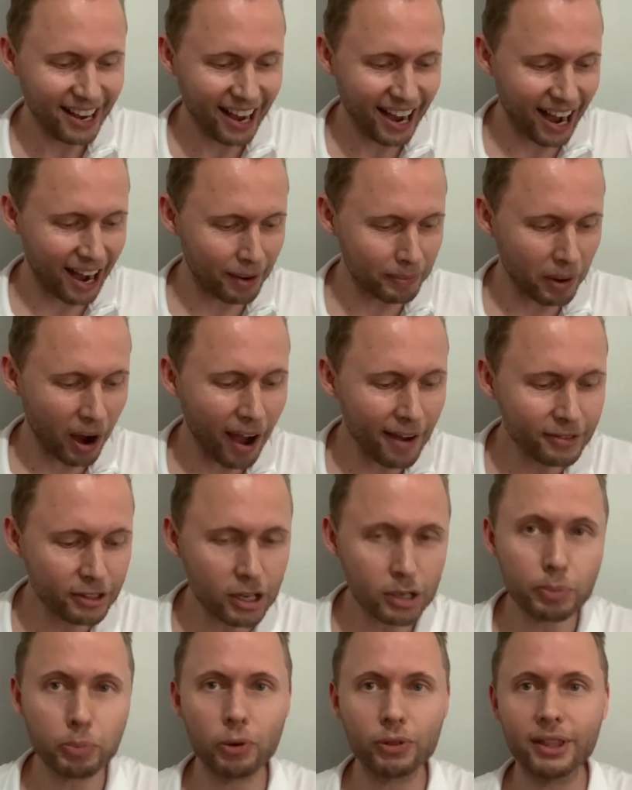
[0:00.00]
I've
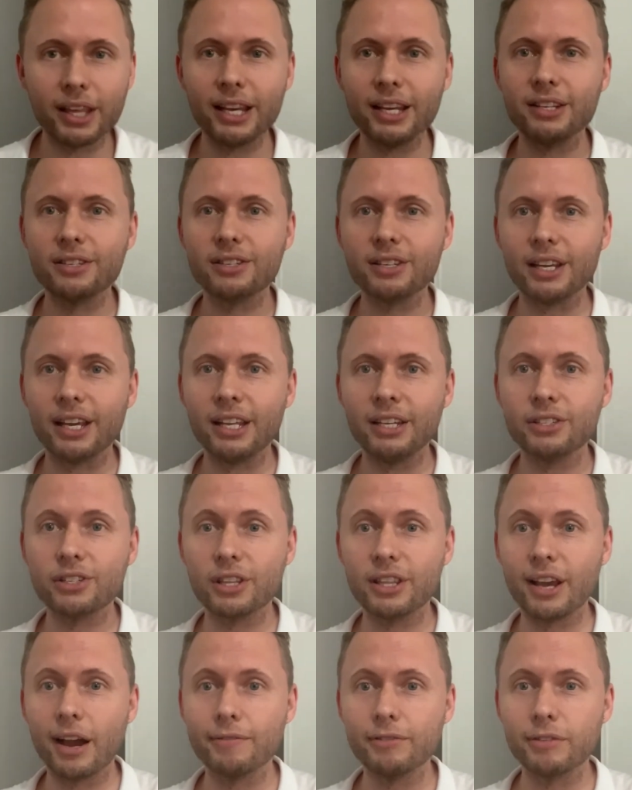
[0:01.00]
just put these into
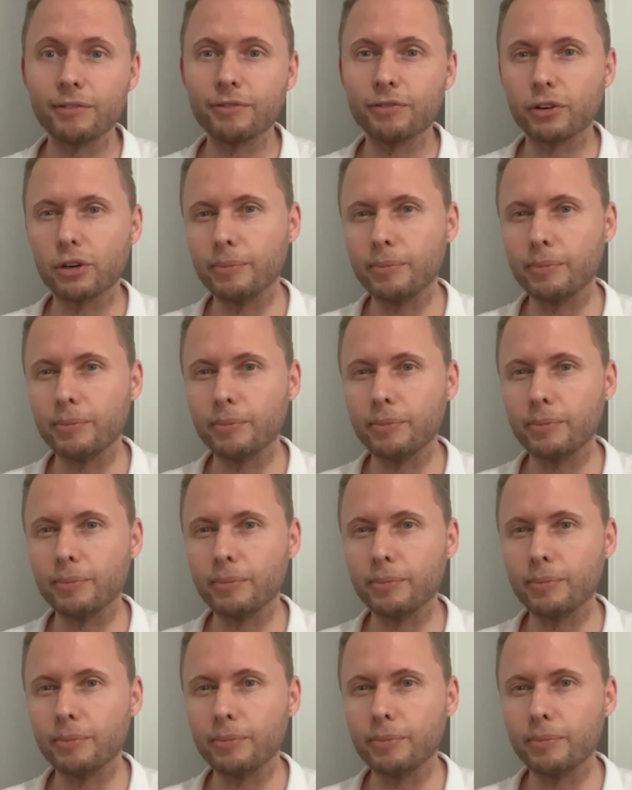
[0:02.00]
the oven for